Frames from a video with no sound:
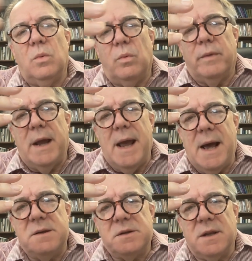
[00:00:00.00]
they
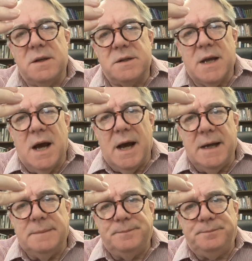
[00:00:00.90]
ask this
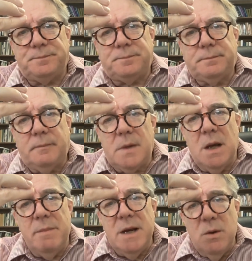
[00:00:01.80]
guy,
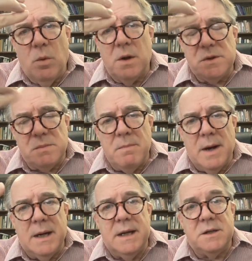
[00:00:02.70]
I mean, he wants
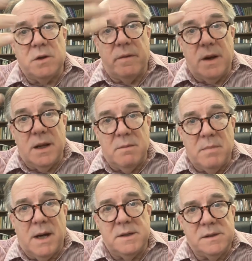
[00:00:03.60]
money so that he can
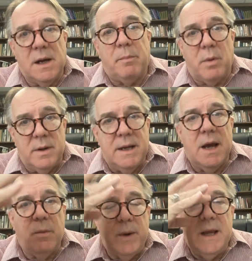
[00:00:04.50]
buy supper.
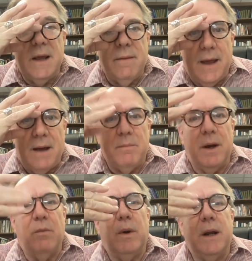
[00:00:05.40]
Yeah, we get that.
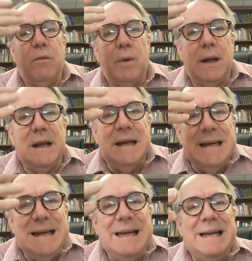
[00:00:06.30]
But what he really
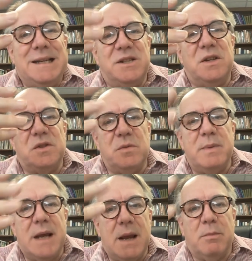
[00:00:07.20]
needs is to
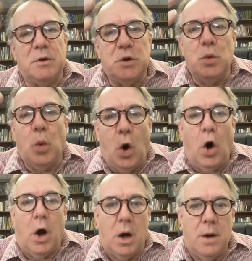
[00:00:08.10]
be able to walk